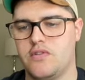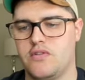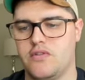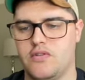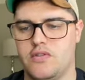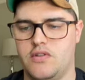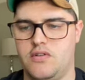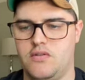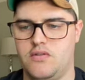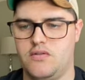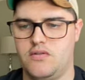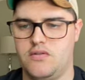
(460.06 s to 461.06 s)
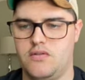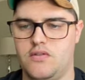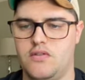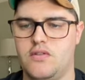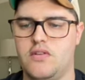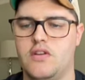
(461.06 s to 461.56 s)
All right.
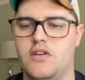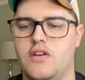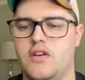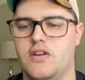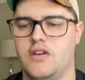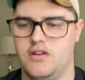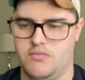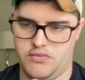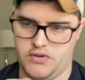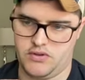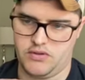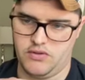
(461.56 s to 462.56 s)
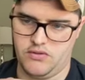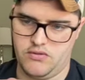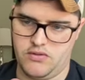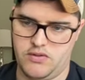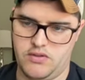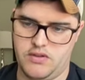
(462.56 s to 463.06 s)
And then put glue
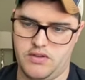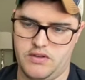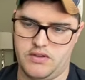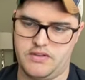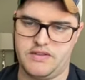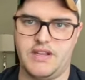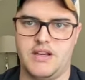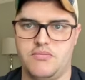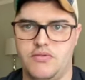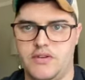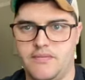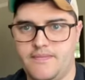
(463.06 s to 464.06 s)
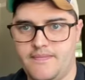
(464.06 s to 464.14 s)
on this top one.